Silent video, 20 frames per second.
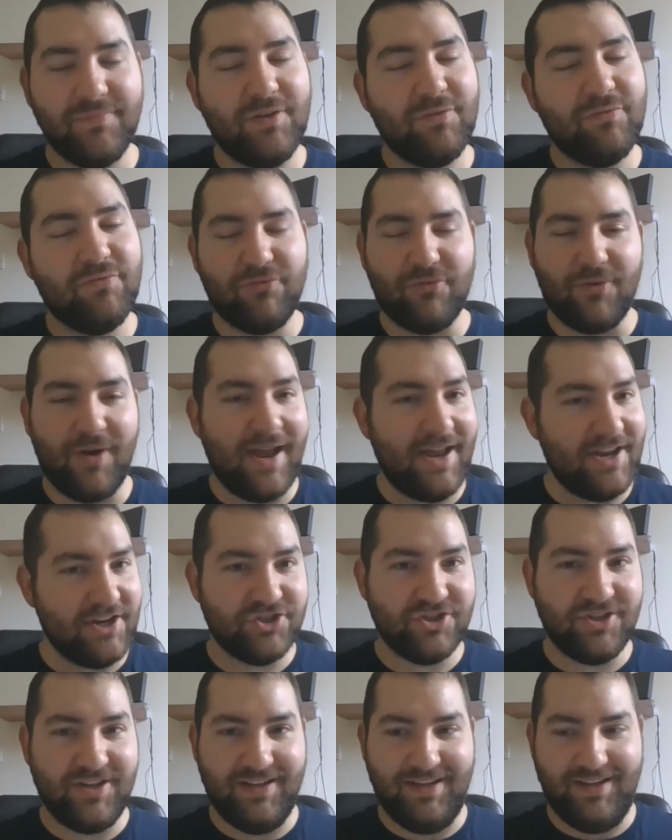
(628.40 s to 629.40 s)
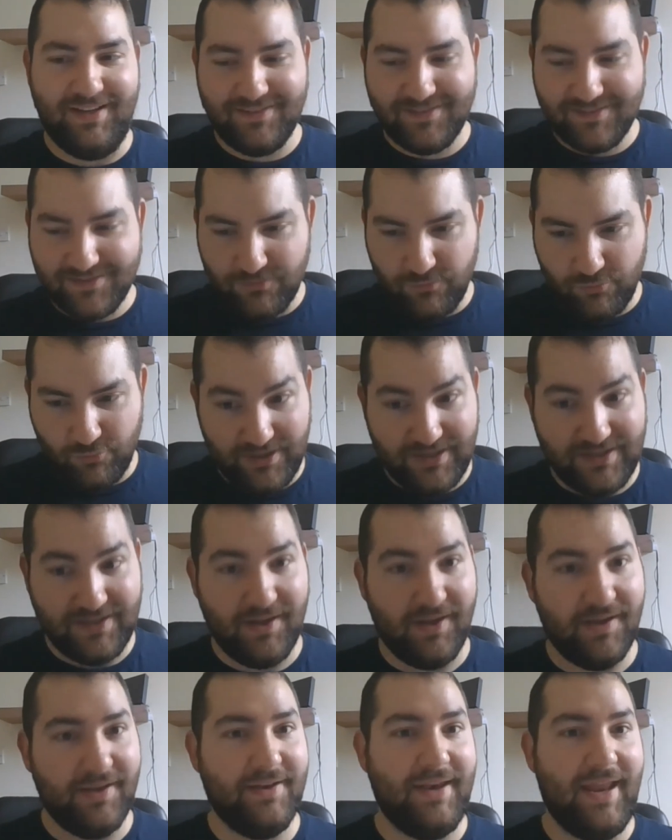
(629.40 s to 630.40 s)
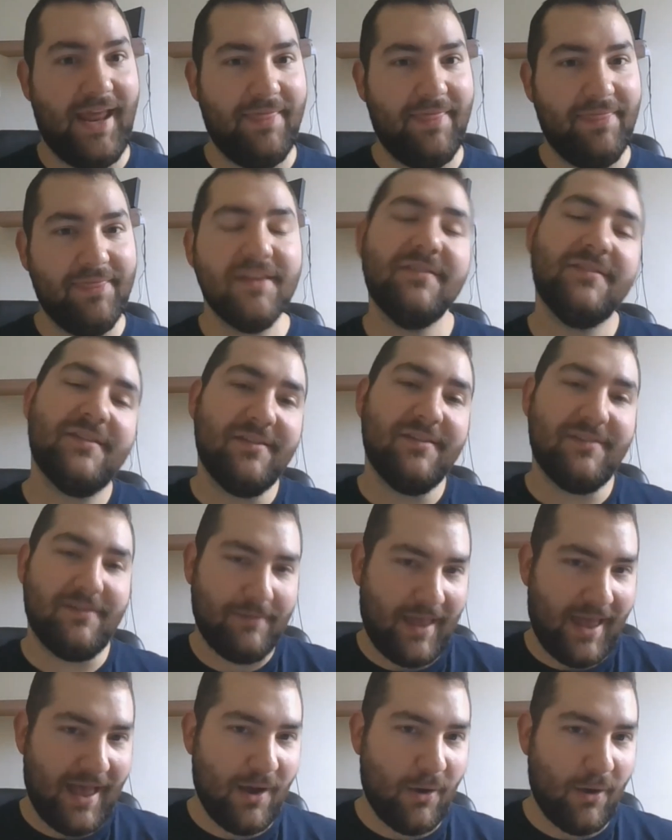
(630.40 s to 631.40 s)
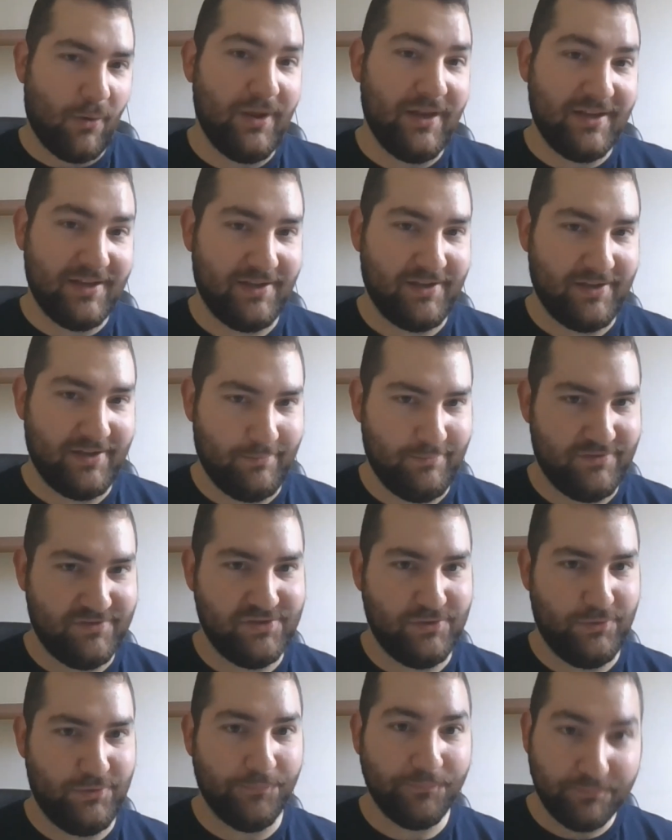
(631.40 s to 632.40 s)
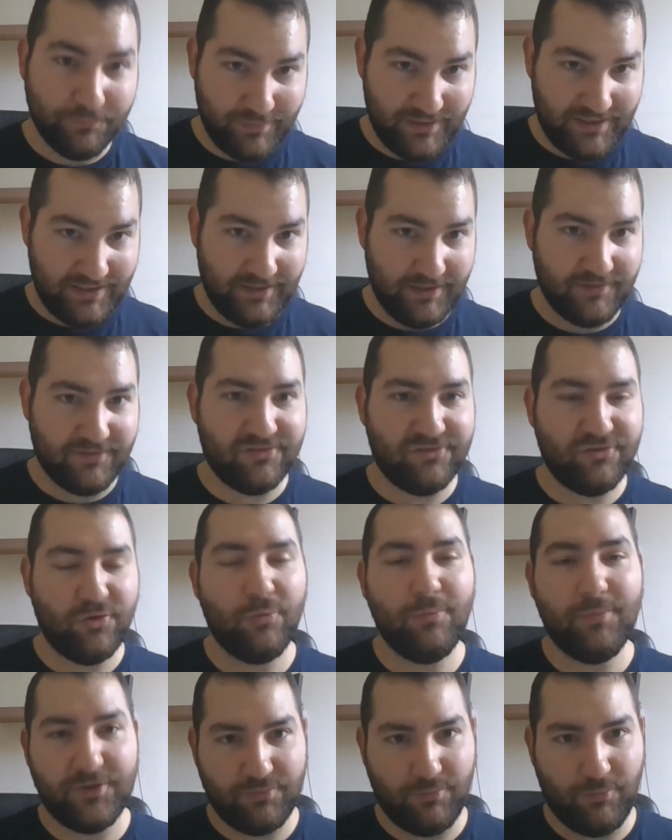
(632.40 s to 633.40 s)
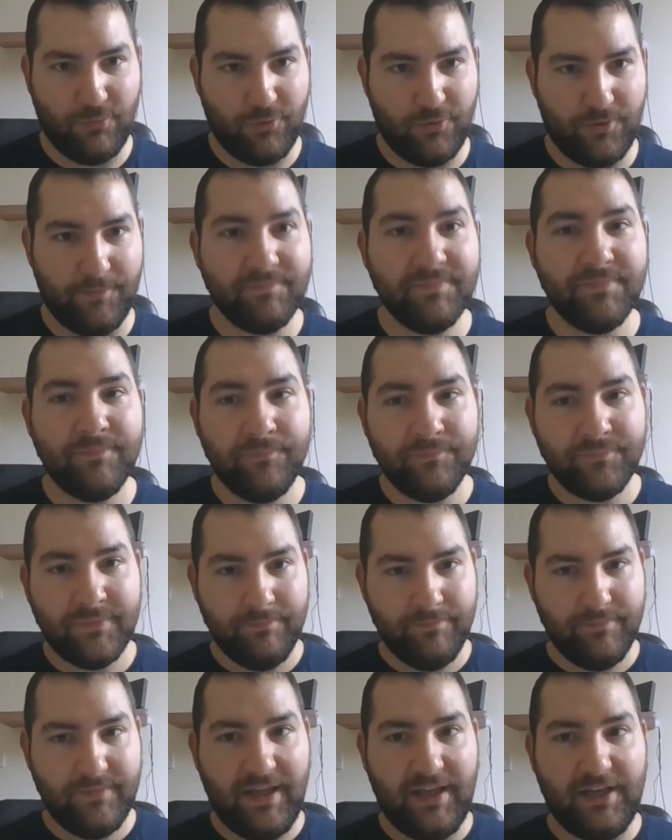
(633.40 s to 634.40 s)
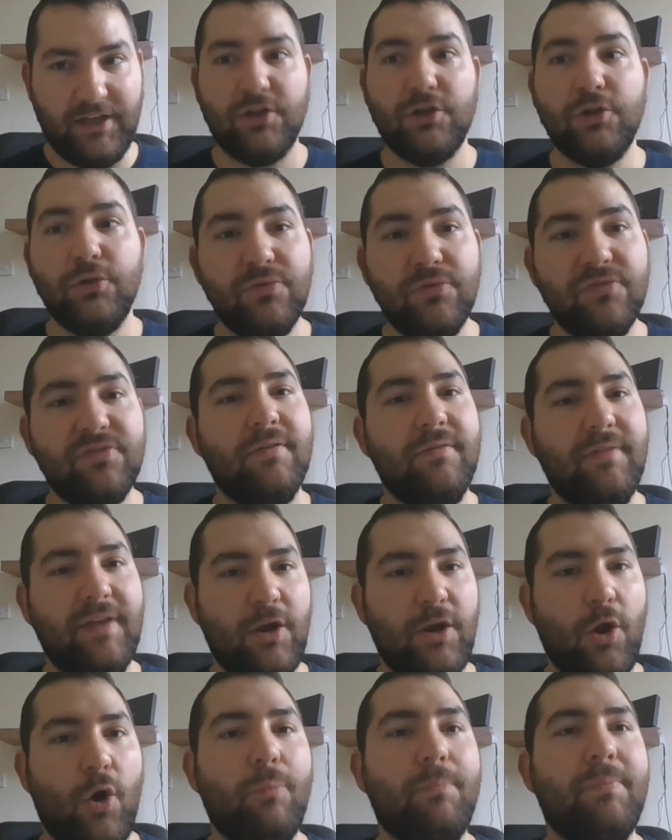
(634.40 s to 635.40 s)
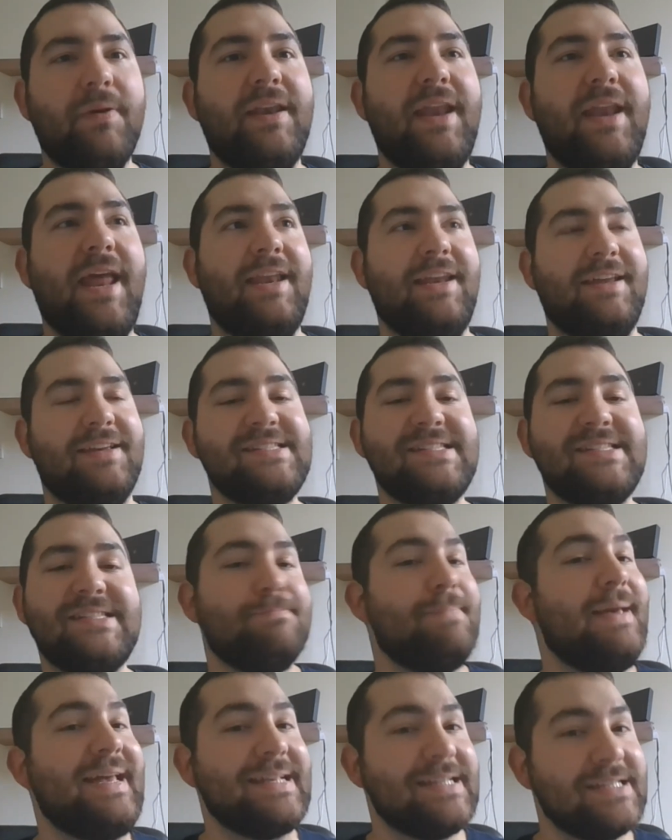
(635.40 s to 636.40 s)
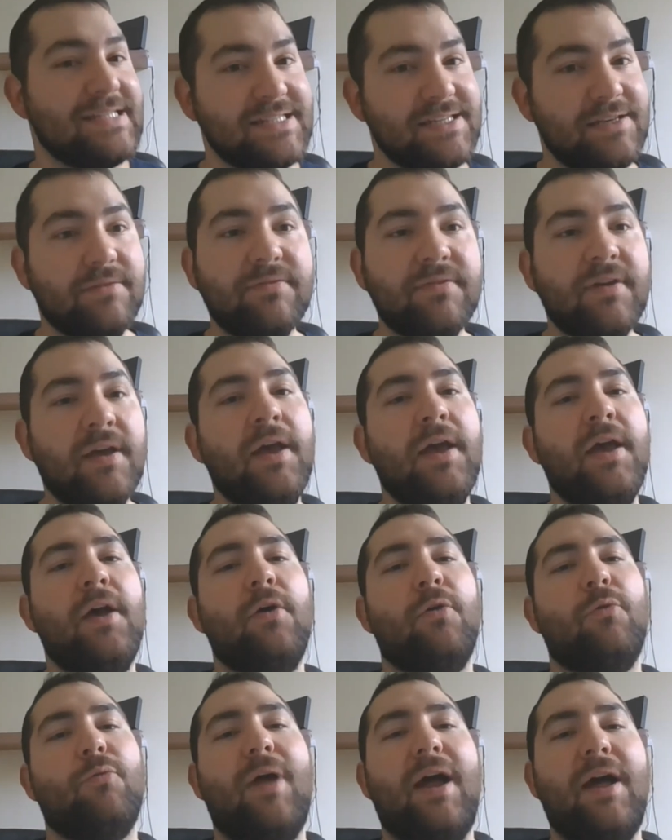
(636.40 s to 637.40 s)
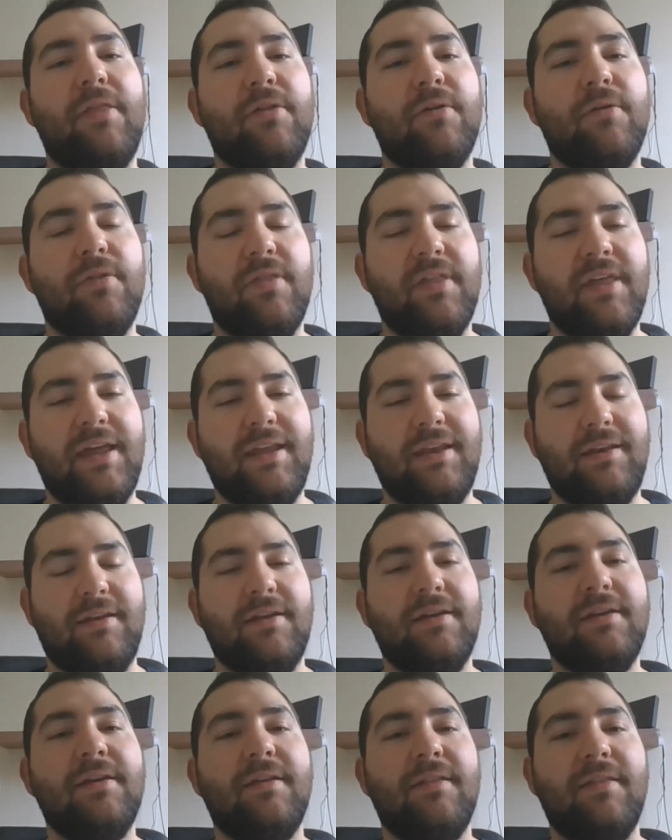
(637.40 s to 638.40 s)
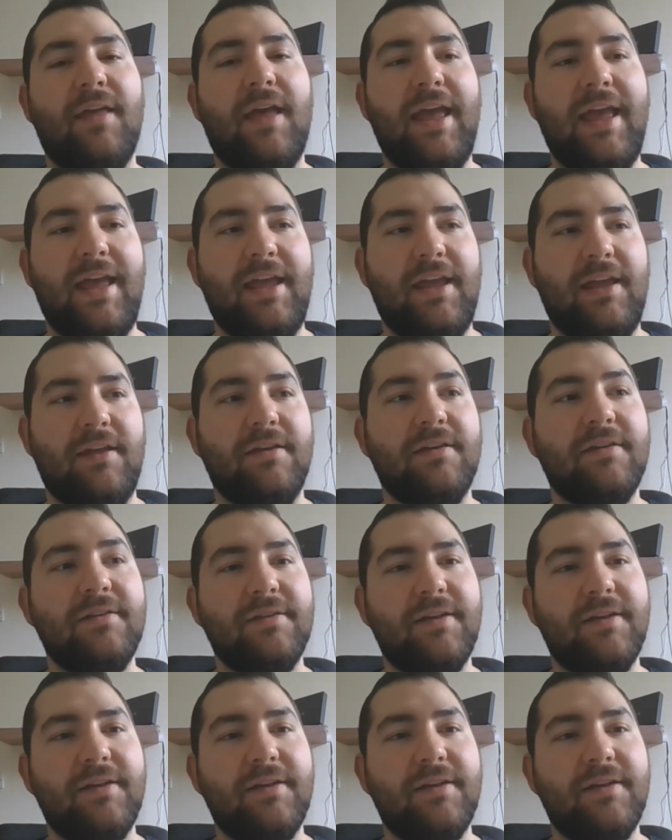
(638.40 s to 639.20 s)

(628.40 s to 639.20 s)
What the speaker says: fresh and it's redone, and this is how it can come to be so much more inclusive and open and expansive, rather than a